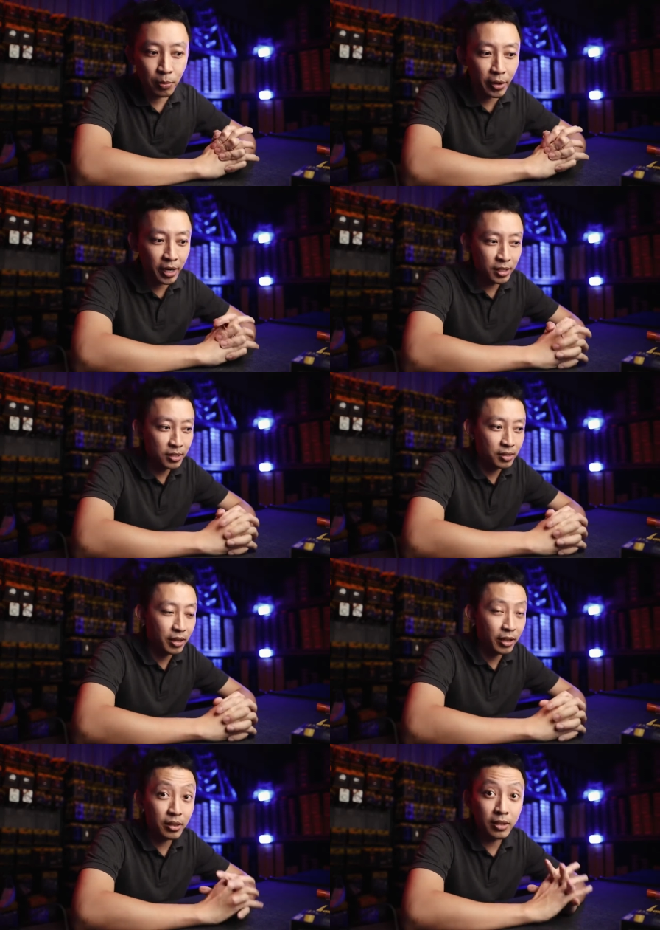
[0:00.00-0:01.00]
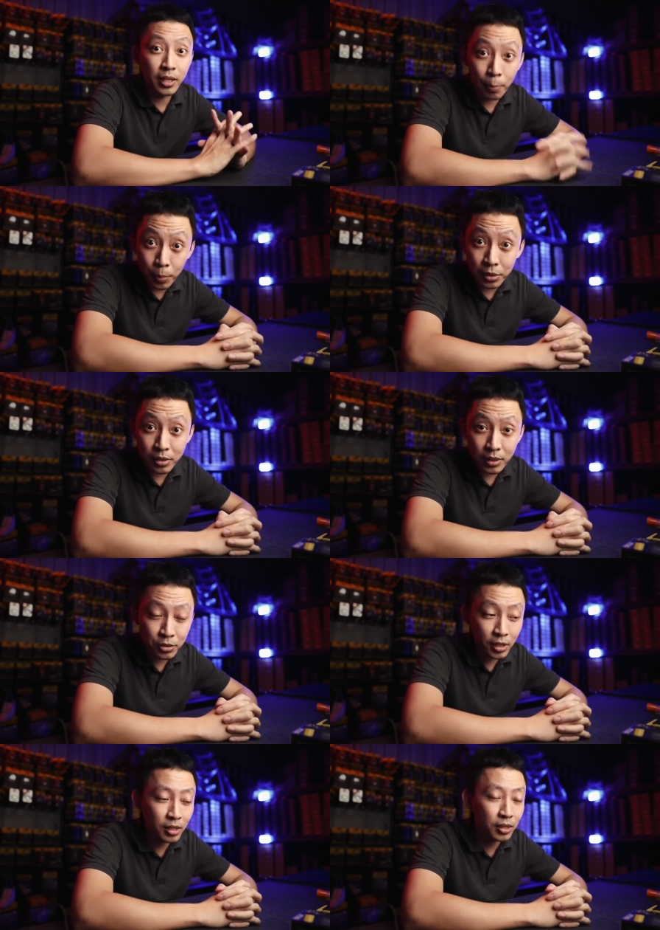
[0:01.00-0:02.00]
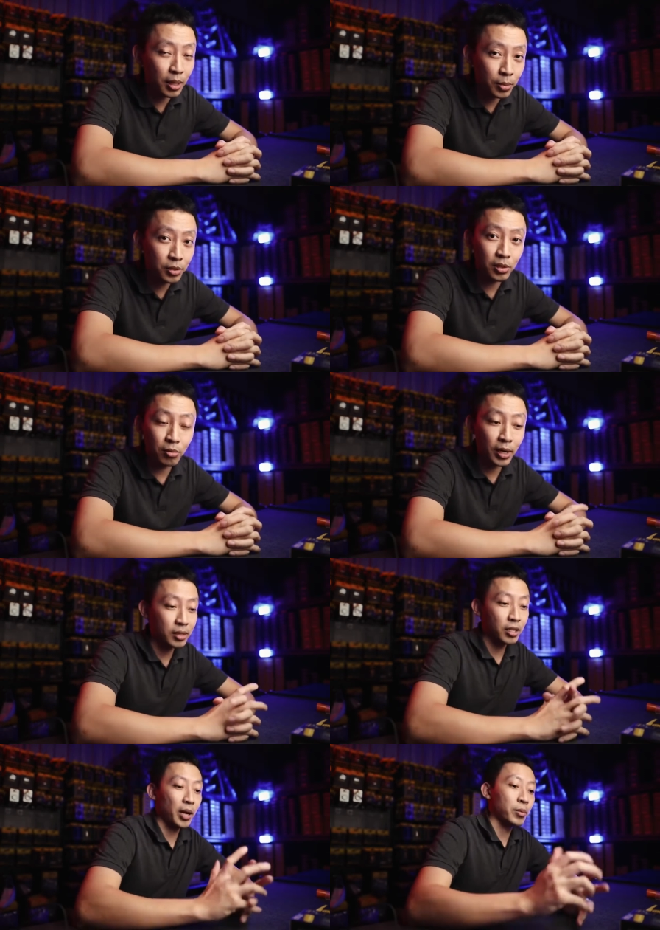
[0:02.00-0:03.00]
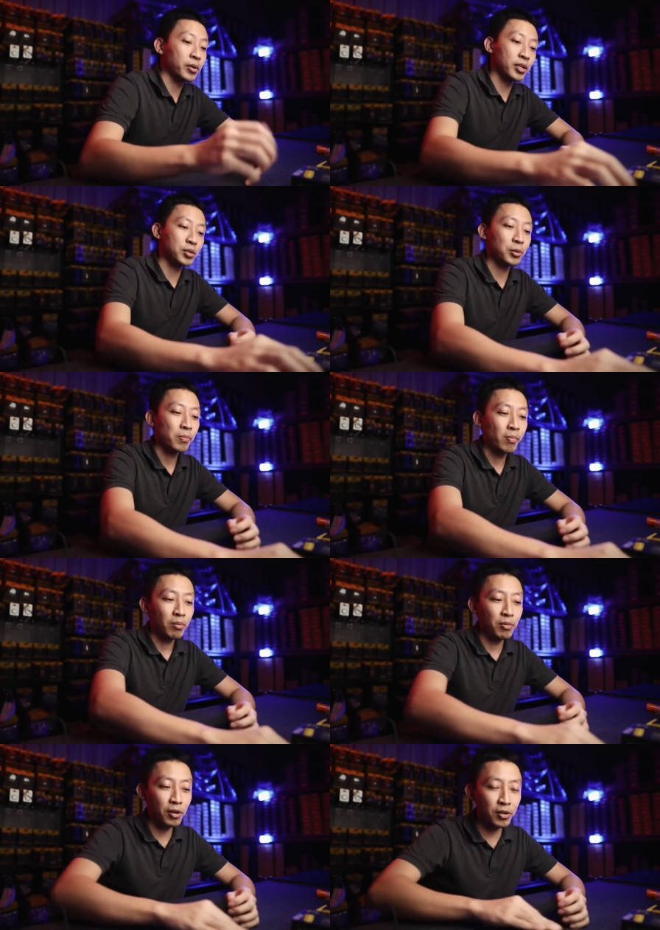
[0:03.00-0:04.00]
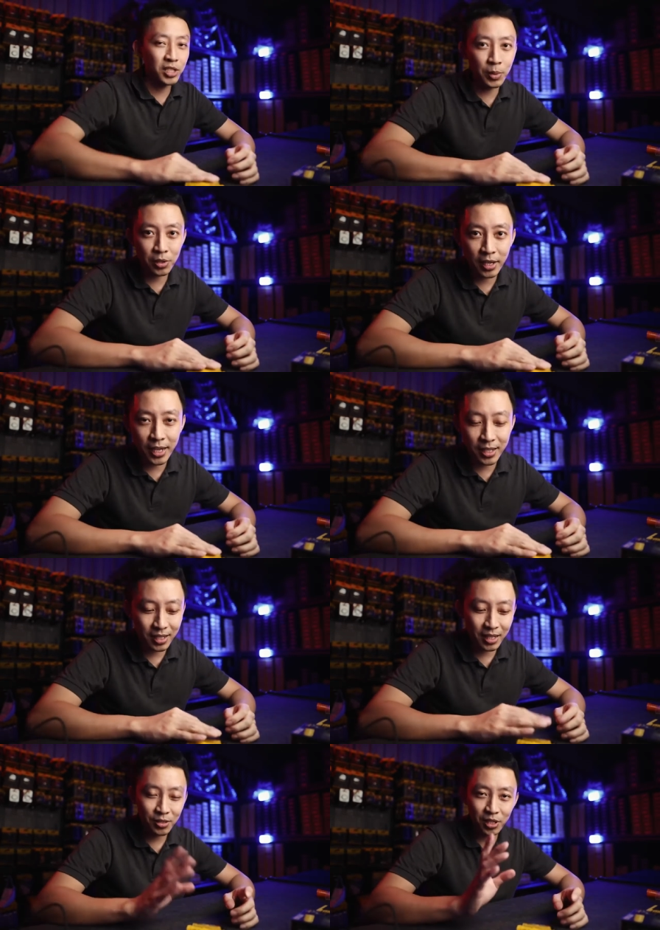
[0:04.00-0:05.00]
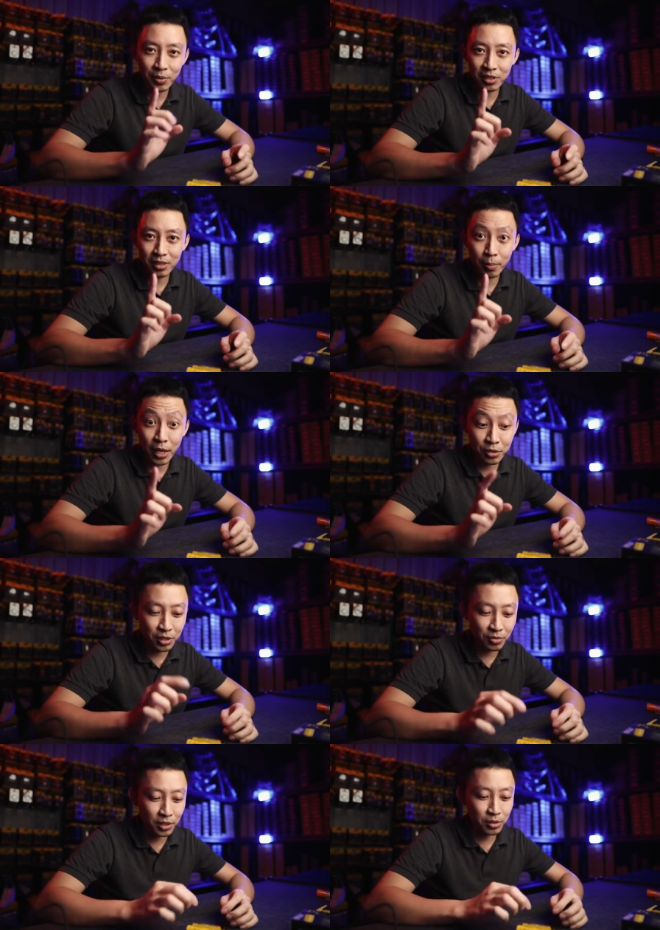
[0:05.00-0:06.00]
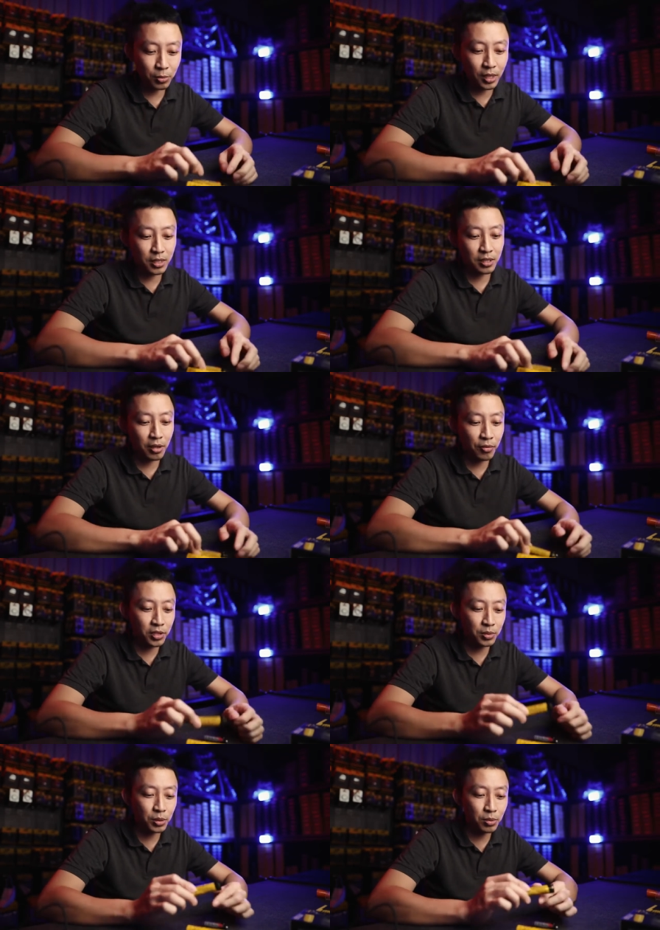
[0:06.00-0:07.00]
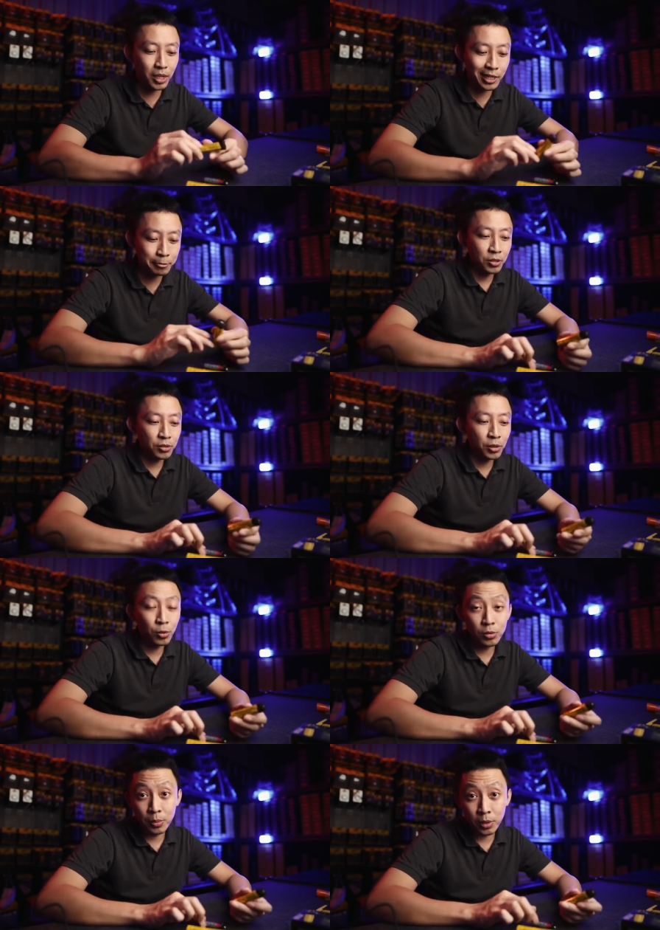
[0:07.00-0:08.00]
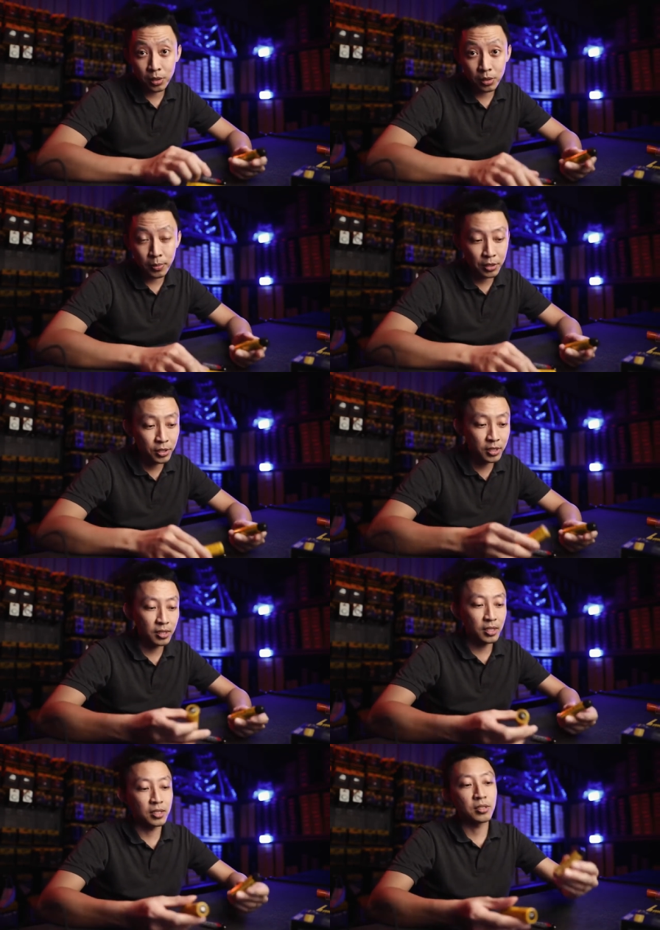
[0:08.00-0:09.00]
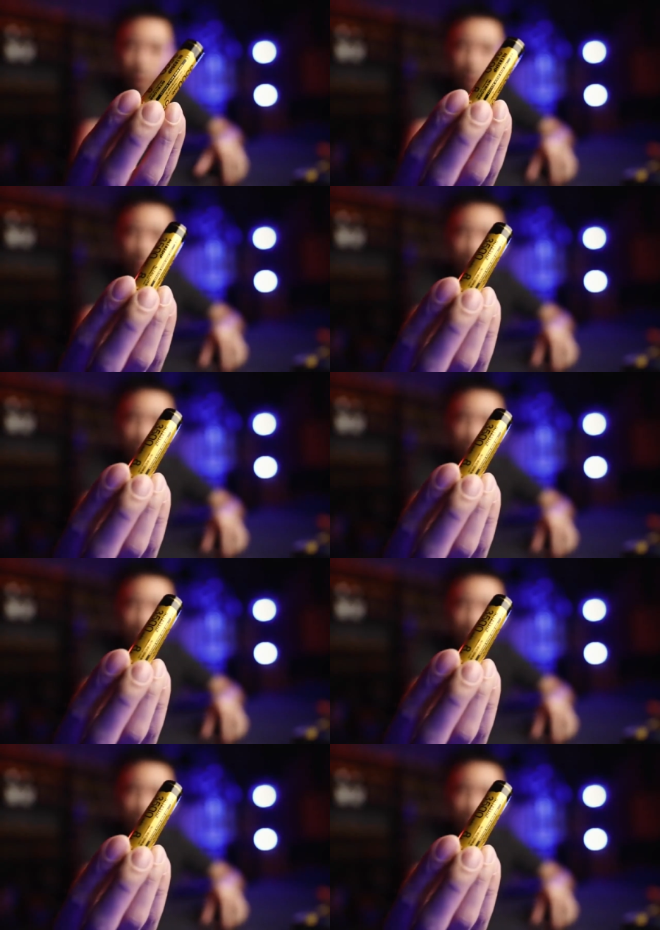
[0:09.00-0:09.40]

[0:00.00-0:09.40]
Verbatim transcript: your brightness that doubles, literally doubles your runtime, okay? So before we jump into the light, let's talk about the batteries first. What is the difference between, you know, the older model batteries and this? This